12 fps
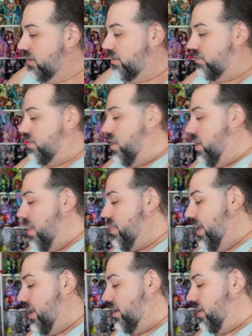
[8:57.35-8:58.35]
So,
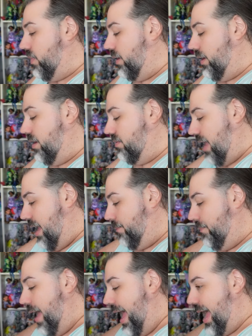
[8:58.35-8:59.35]
and then there is a
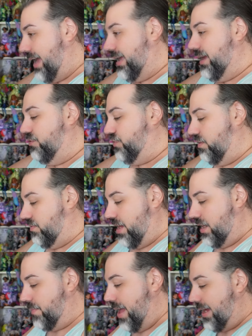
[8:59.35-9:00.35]
package
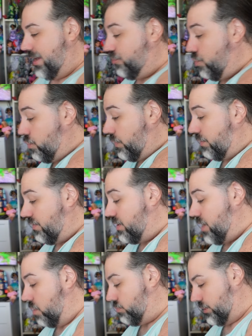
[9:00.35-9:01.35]
inside a package. Oh, there's a
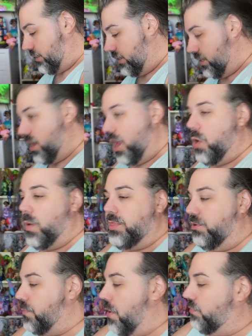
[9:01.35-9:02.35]
note. Oh, and
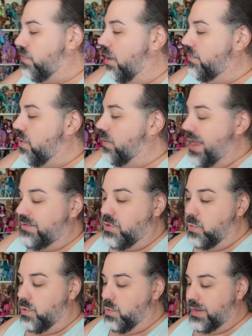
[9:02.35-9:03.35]
there's postcards. Okay,
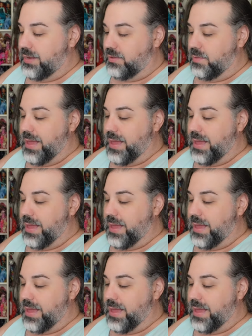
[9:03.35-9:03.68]
so we'll, we'll get to the